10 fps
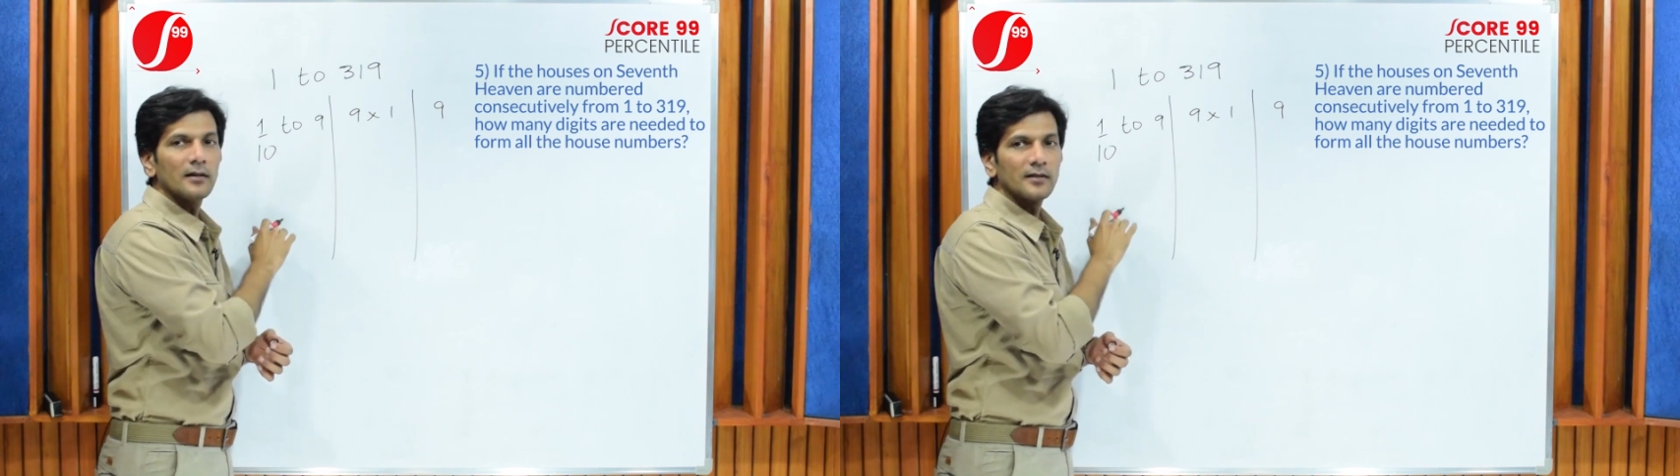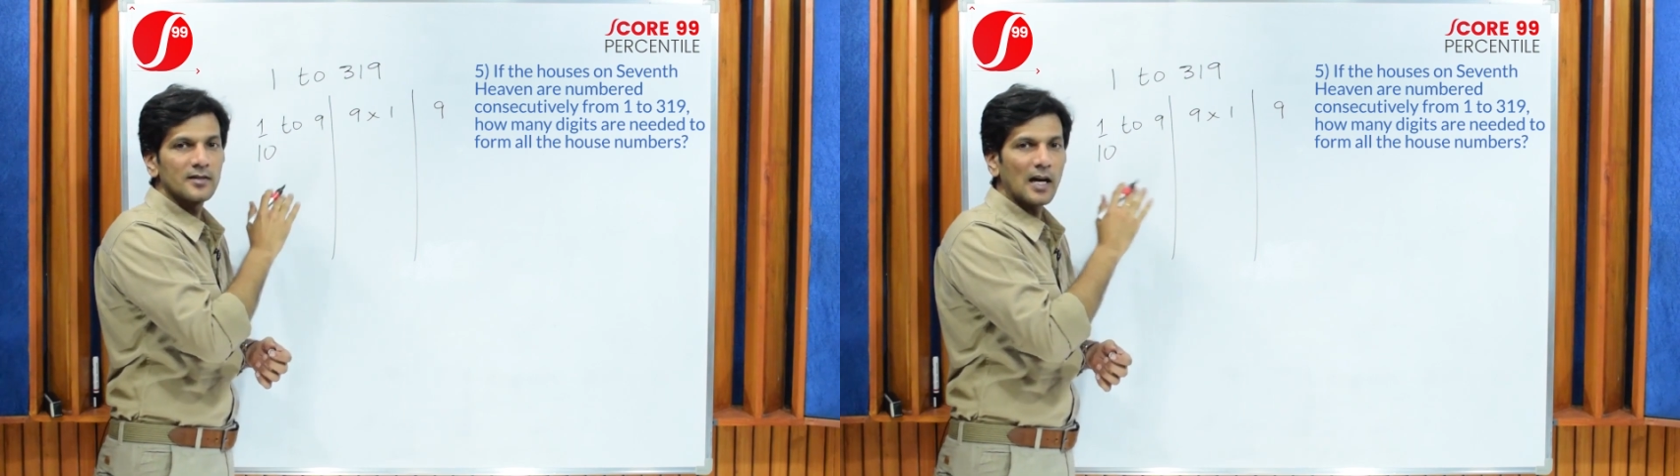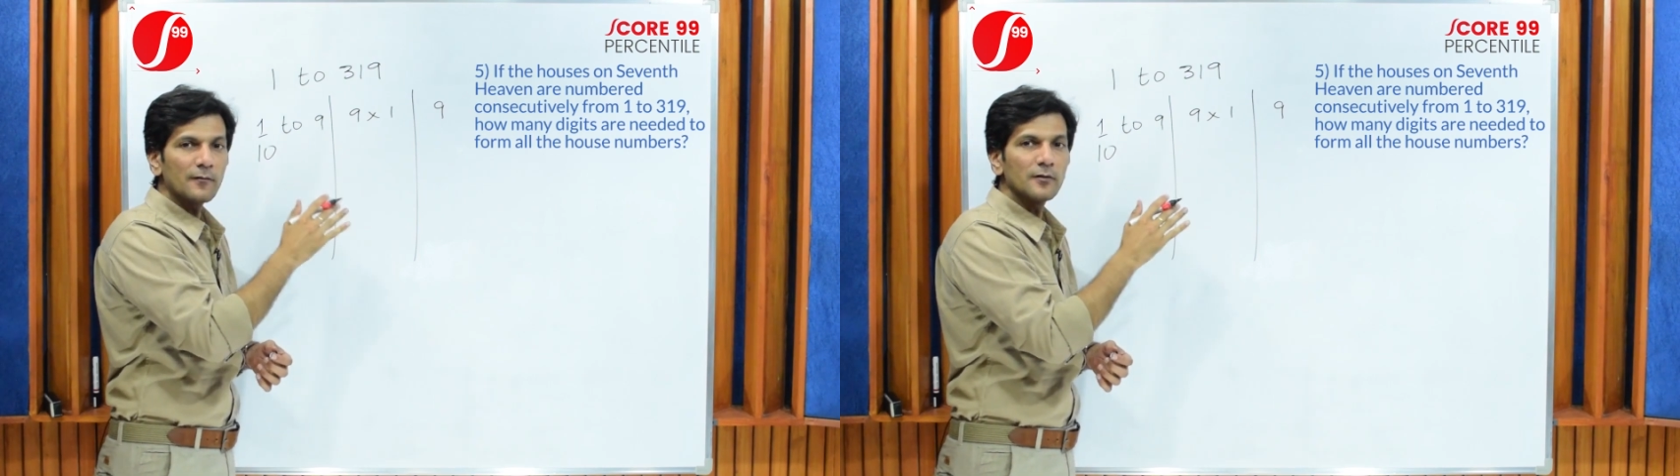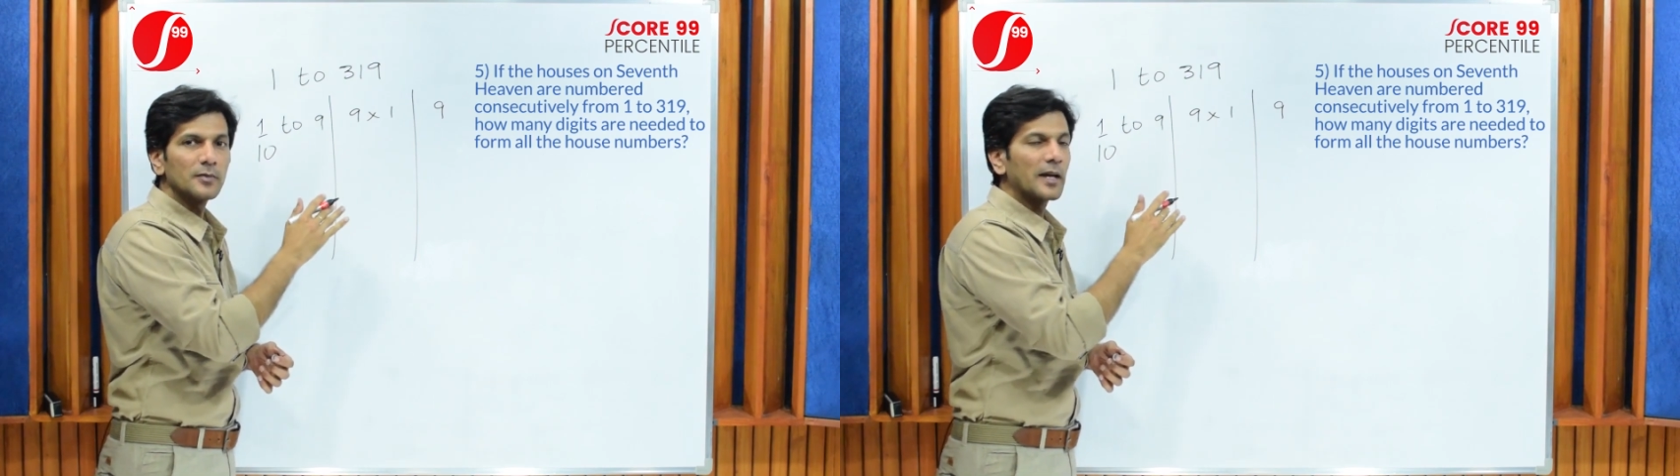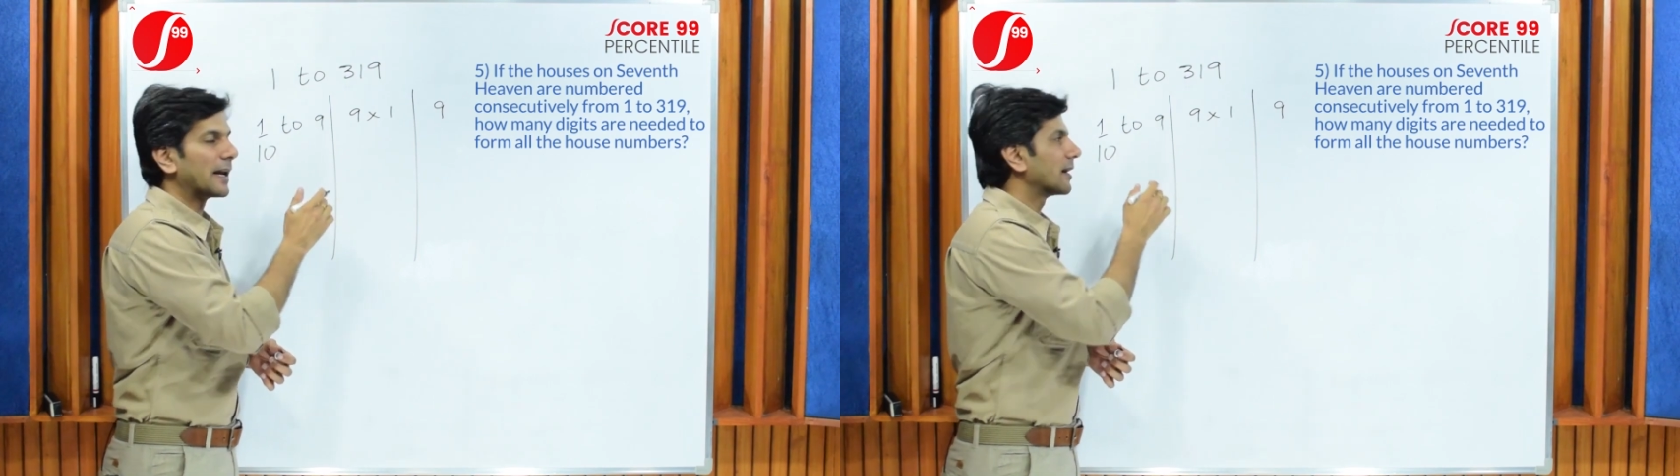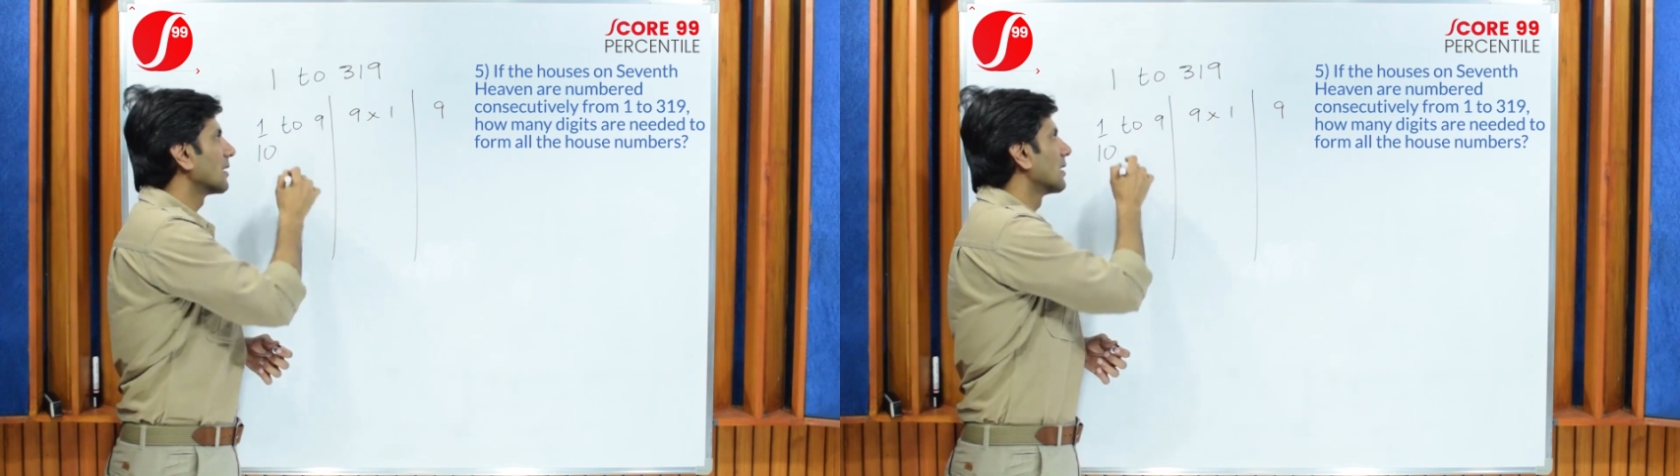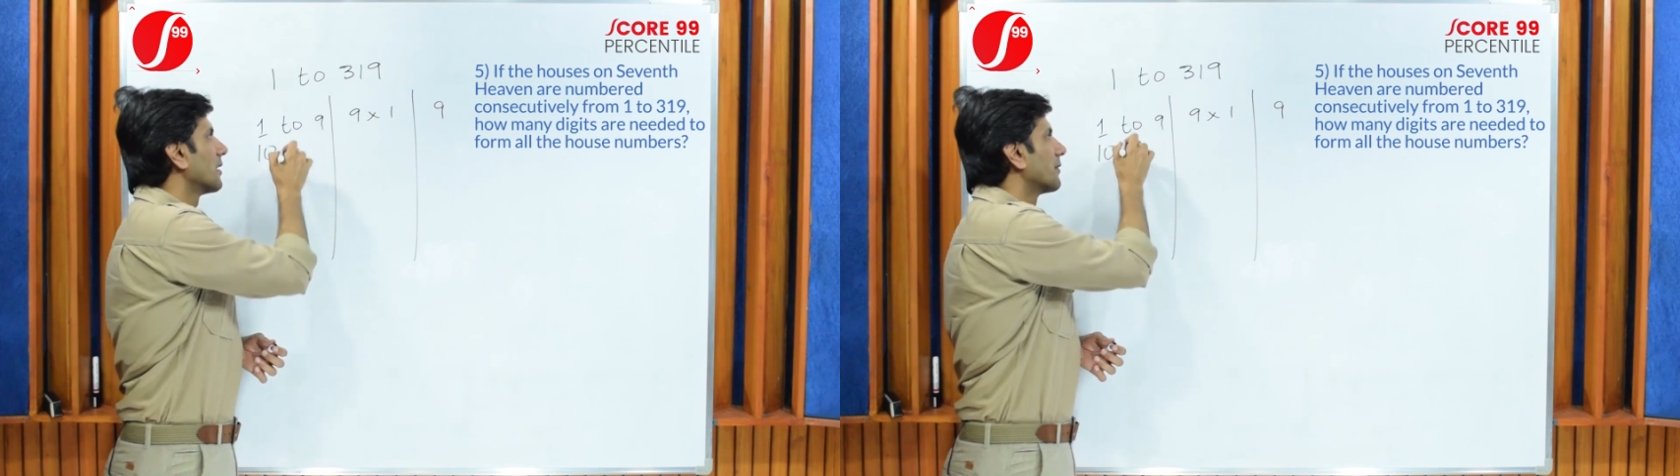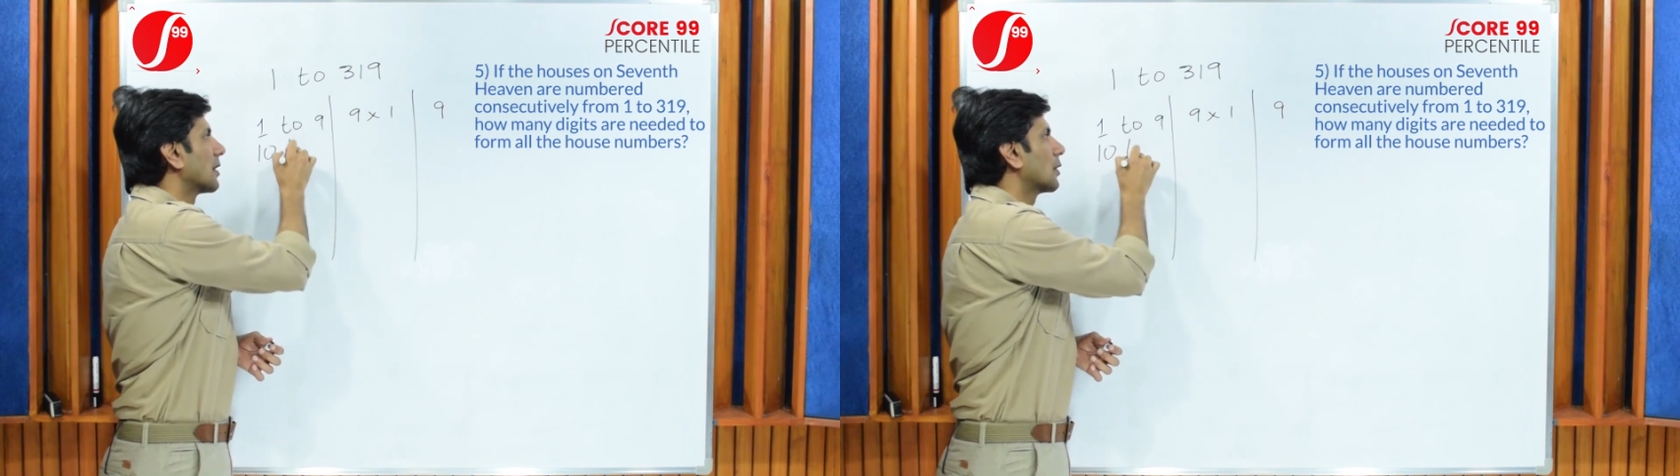They start from 10, they